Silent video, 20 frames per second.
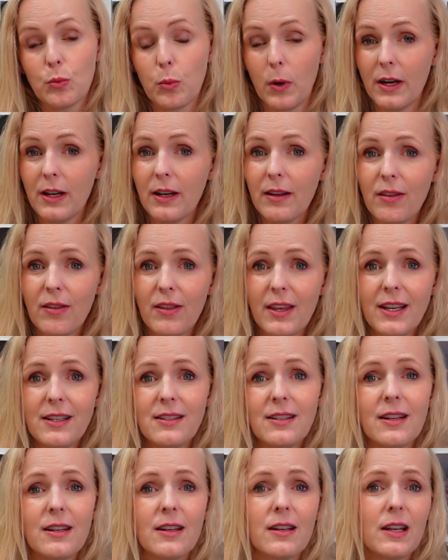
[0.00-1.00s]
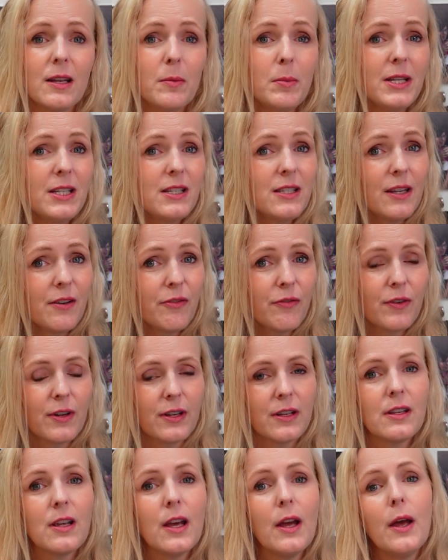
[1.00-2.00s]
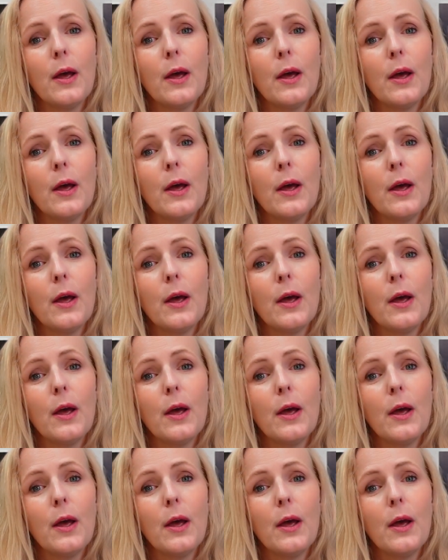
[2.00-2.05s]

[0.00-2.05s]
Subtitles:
What are things that are going to be different?